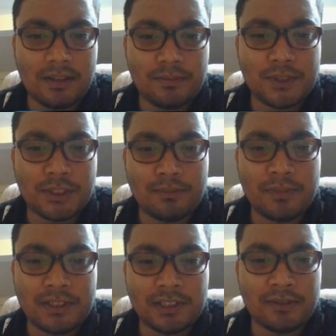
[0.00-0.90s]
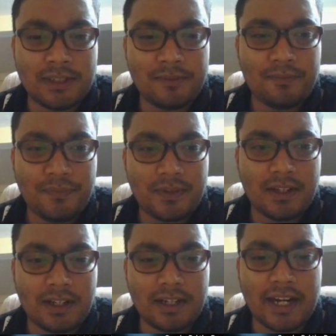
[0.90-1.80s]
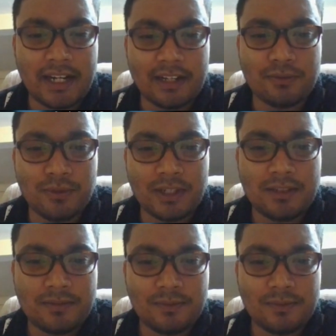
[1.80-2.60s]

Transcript: bishop b7, knight f1.